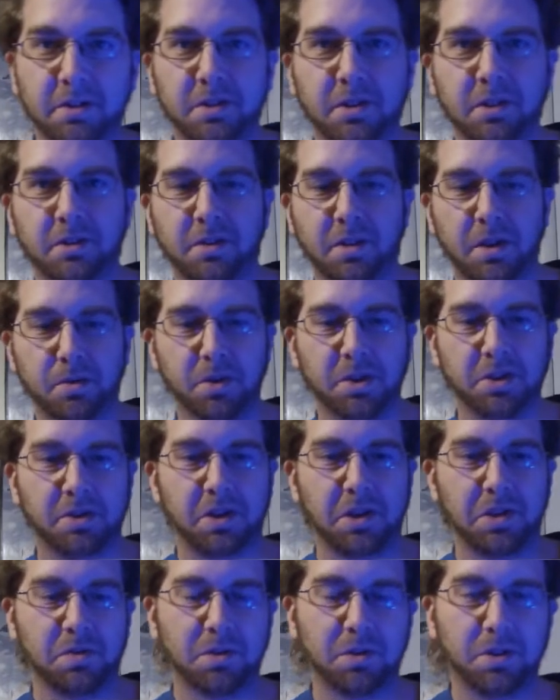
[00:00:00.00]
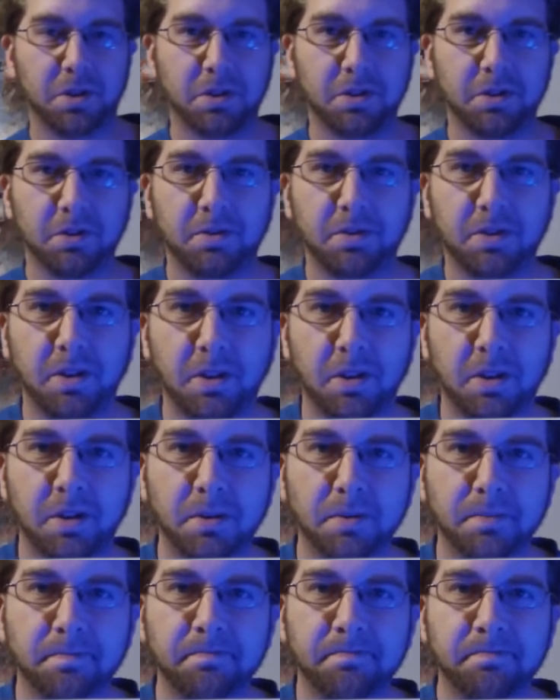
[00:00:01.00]
It doesn't say which cover it is.
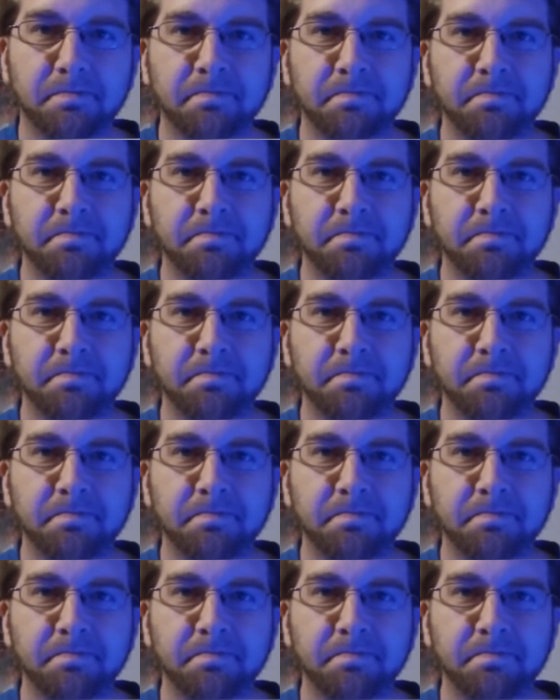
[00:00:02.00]
I